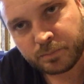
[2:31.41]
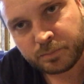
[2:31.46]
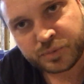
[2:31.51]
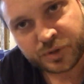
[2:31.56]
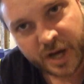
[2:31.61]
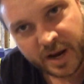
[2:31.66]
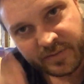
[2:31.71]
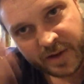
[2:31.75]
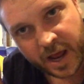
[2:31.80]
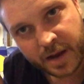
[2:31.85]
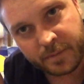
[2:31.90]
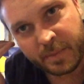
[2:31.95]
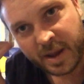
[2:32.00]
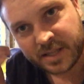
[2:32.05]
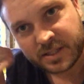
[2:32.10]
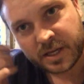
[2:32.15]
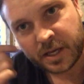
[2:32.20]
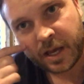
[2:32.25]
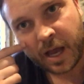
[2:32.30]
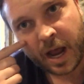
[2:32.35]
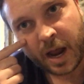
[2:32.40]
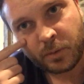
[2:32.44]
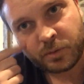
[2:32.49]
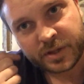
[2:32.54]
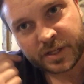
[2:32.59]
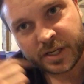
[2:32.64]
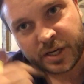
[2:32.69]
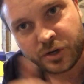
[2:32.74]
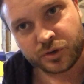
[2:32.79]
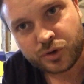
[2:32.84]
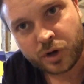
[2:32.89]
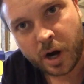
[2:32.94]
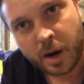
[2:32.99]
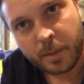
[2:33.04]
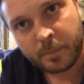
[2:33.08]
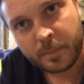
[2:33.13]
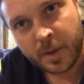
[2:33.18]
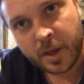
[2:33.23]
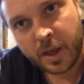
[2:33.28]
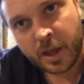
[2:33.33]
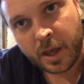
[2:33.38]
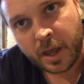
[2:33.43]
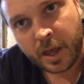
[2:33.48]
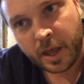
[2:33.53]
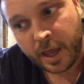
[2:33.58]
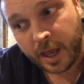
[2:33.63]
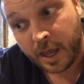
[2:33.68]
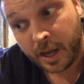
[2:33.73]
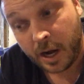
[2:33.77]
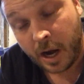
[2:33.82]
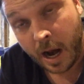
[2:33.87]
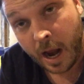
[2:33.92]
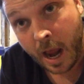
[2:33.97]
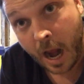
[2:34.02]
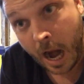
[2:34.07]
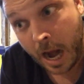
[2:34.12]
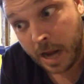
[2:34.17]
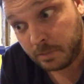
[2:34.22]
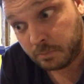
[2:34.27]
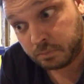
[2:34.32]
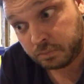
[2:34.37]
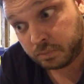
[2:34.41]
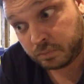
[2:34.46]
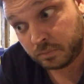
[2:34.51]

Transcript: shaved head Mexican guy with a teardrop, and I, I,